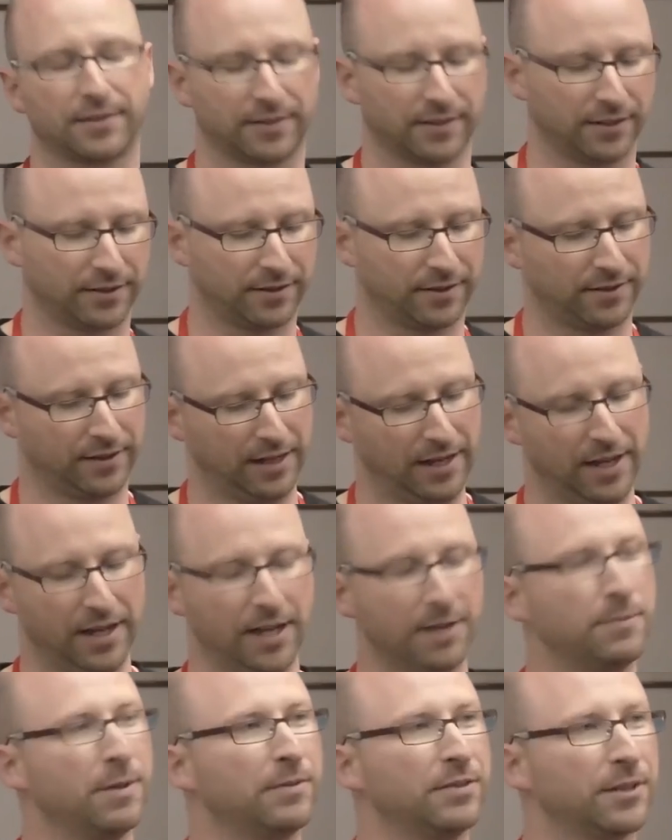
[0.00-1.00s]
That's
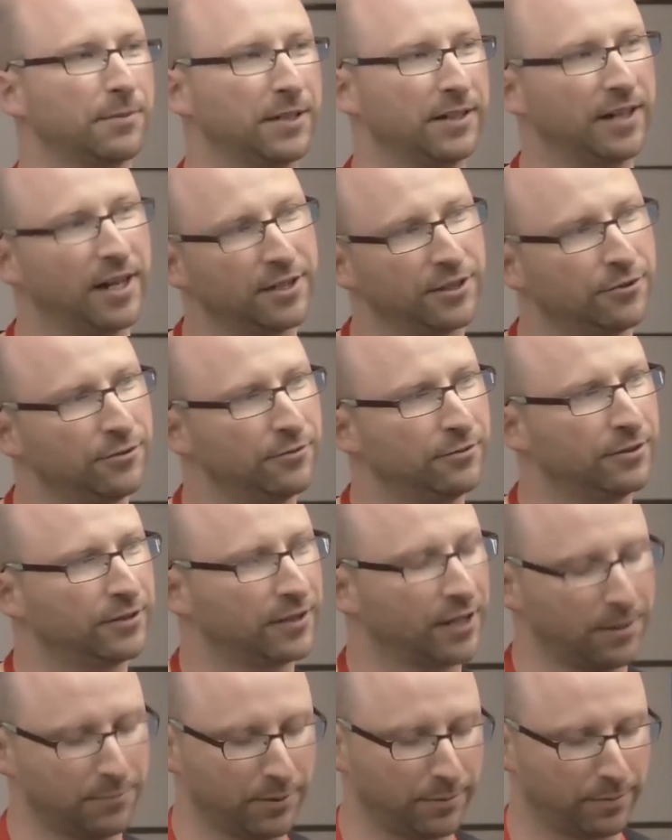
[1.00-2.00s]
maybe something I do because
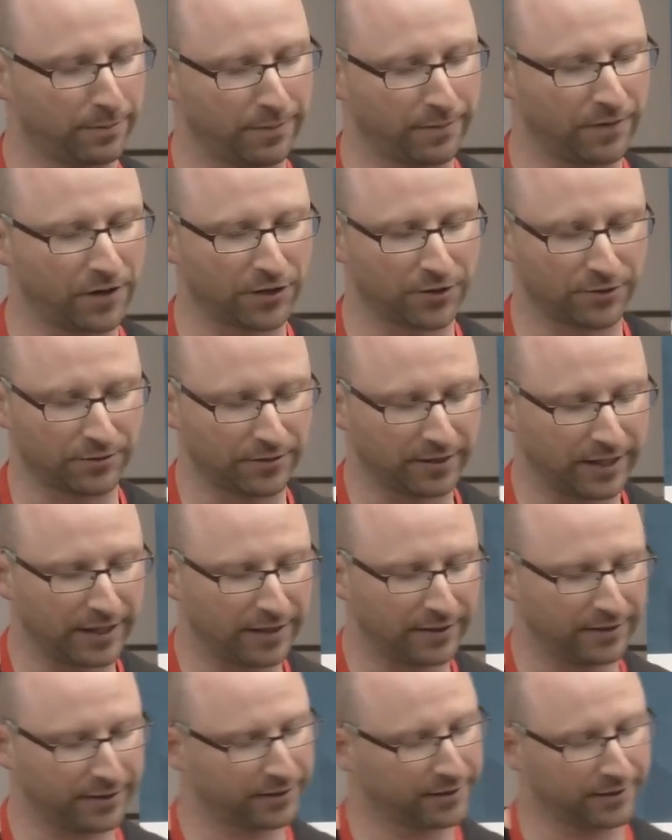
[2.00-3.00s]
I'm a professional
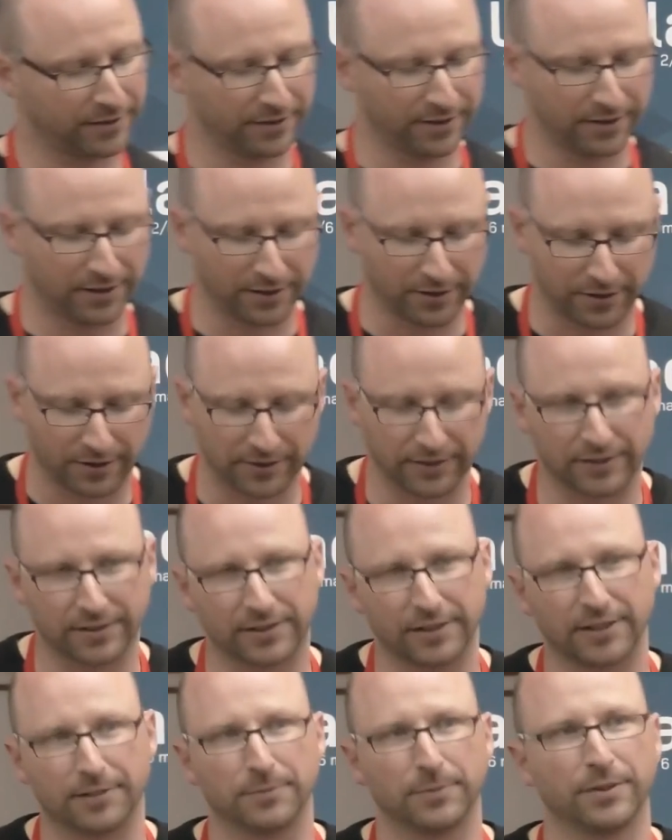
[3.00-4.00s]
analyst uh, on this
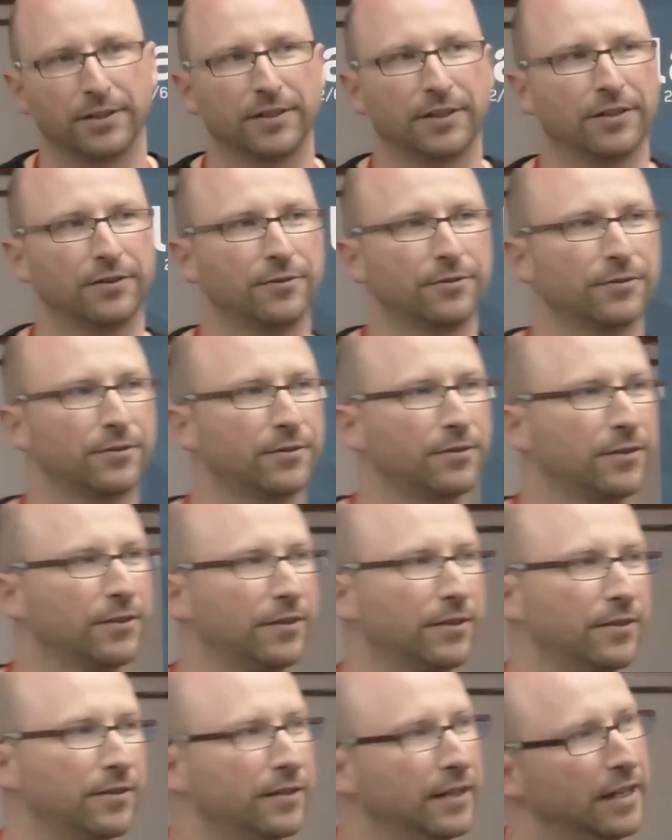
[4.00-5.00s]
thing, but others,
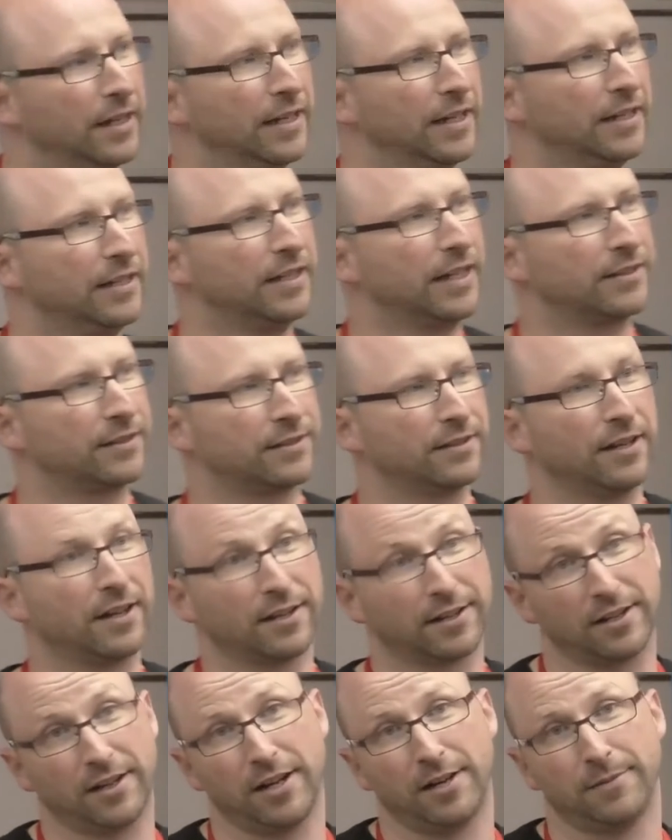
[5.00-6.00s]
uh, that's not a
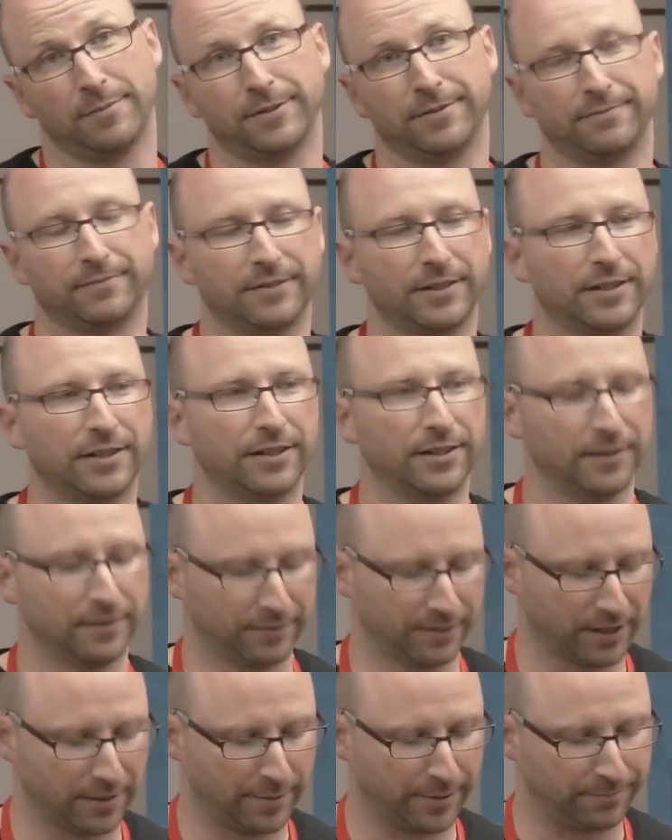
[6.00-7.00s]
common, uh,
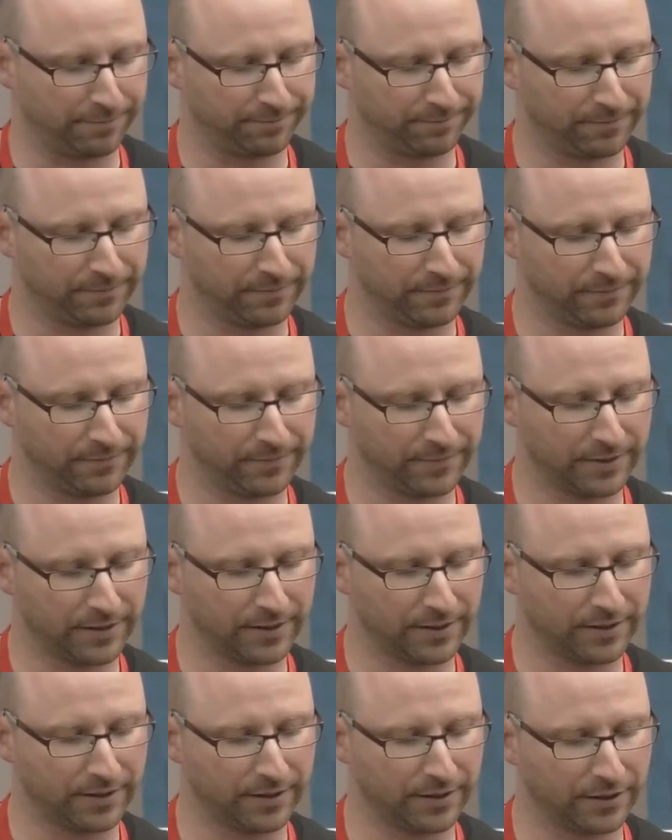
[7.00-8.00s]
common
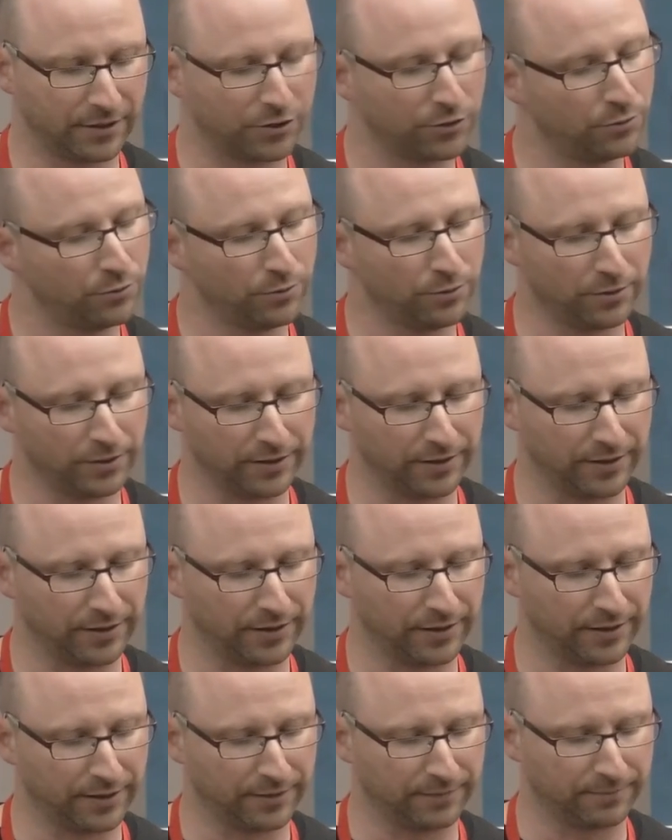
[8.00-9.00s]
uh, tool in
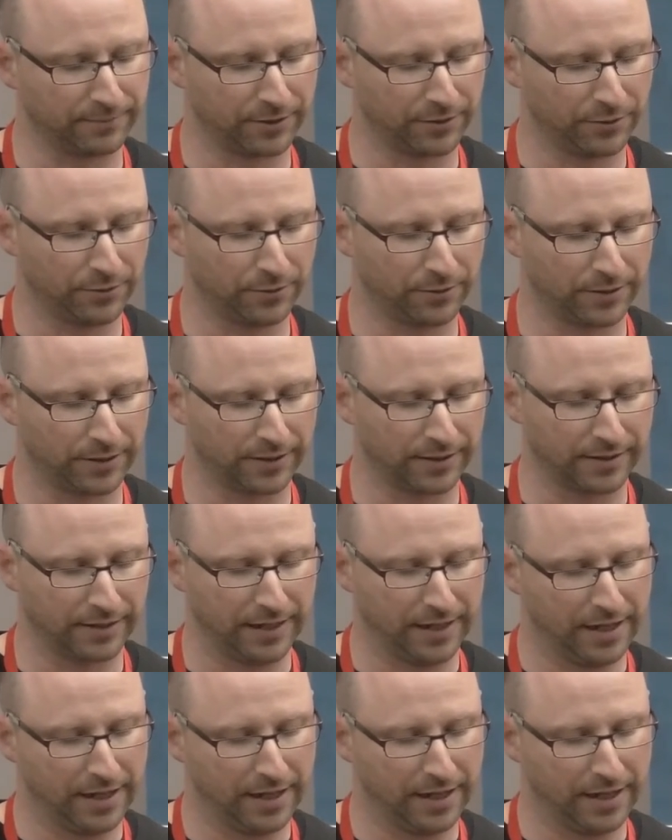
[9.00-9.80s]
the uh, toolkit.